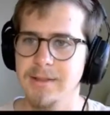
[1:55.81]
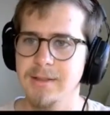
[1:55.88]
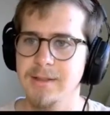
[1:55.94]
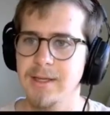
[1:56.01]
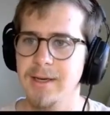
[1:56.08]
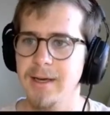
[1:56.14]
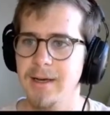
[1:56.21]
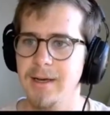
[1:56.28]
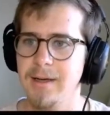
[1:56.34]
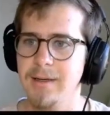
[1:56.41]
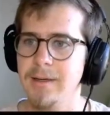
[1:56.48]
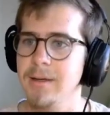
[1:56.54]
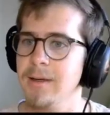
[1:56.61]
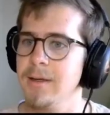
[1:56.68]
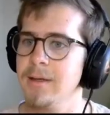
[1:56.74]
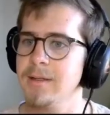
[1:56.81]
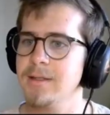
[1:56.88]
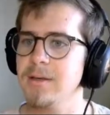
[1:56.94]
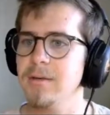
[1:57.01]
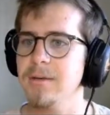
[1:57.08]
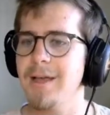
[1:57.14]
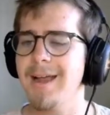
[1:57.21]
Ta-da!
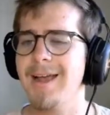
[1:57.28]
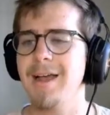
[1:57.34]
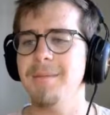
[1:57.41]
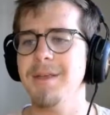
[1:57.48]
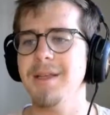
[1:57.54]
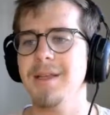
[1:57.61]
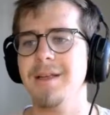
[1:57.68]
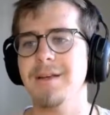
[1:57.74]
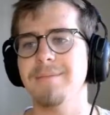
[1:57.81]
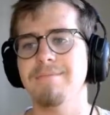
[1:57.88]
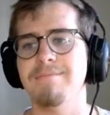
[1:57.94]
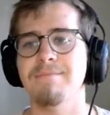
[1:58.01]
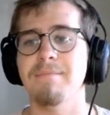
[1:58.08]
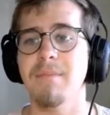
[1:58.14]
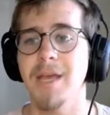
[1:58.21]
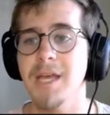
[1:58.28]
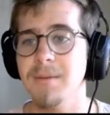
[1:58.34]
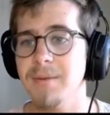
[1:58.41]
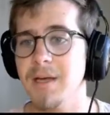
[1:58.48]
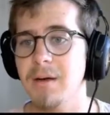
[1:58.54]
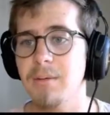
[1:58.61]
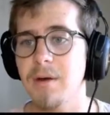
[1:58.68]
So, like, I mean, like,
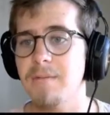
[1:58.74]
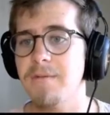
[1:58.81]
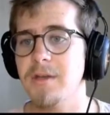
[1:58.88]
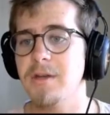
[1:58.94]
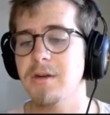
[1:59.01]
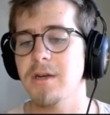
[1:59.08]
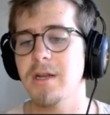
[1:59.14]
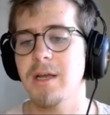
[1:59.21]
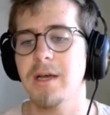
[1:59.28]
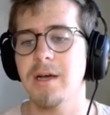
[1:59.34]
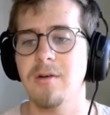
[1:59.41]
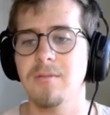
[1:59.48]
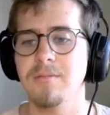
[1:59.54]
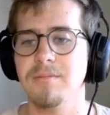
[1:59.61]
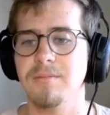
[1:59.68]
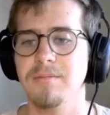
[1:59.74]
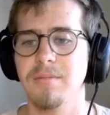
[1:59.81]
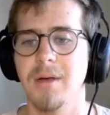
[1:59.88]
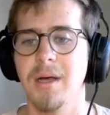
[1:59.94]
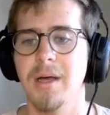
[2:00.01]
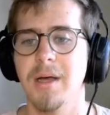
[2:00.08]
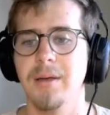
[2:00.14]
maybe I would have figured it out,
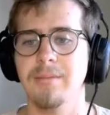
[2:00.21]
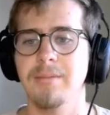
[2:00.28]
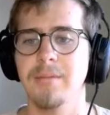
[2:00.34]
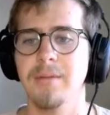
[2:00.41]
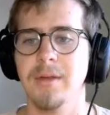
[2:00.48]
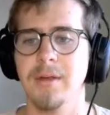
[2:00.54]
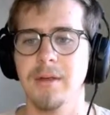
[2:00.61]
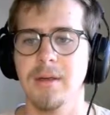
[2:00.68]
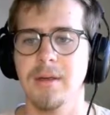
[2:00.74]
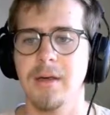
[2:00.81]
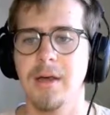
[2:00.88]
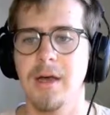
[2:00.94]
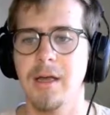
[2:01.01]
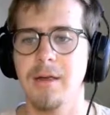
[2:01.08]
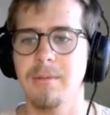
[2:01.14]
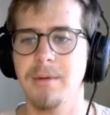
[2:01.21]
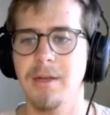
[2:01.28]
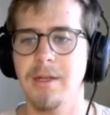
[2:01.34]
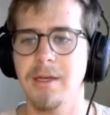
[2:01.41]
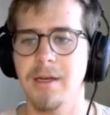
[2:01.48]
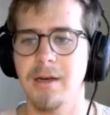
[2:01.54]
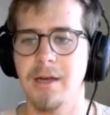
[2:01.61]
but I
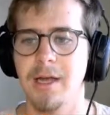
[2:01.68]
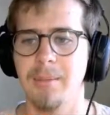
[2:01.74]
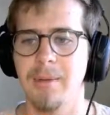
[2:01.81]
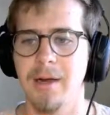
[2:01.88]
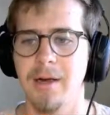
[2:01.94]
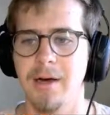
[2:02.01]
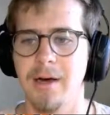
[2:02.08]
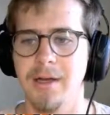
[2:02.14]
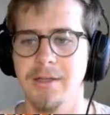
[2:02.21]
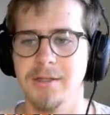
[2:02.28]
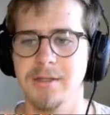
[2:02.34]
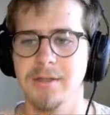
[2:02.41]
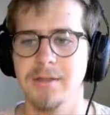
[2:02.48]
really didn't like my odds.